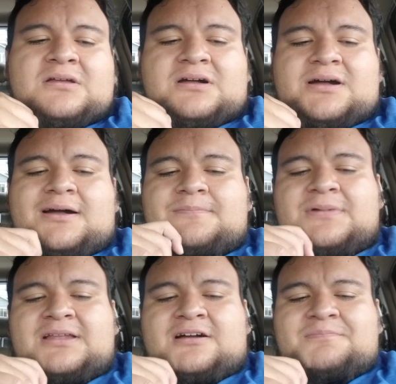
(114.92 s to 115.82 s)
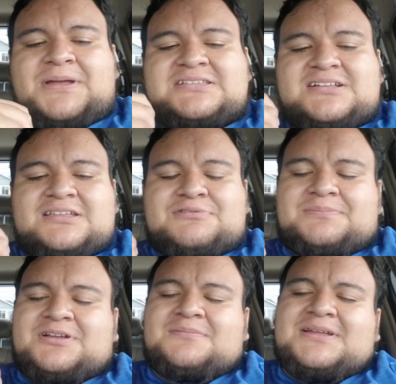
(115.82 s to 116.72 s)
And basically what I'm
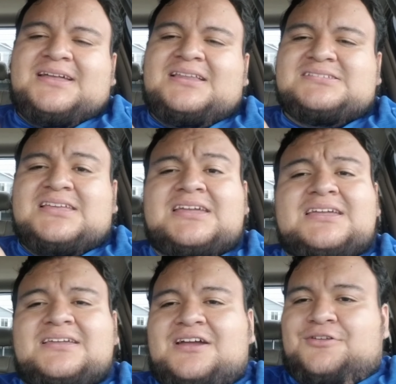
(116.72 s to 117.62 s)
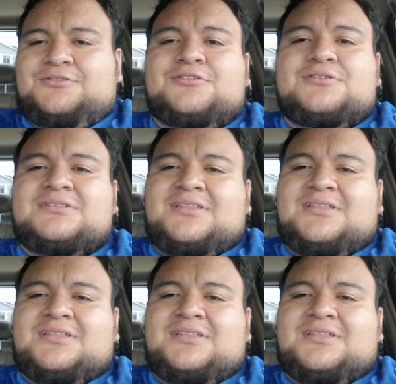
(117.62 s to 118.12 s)
telling my dad is, hey, how are you doing?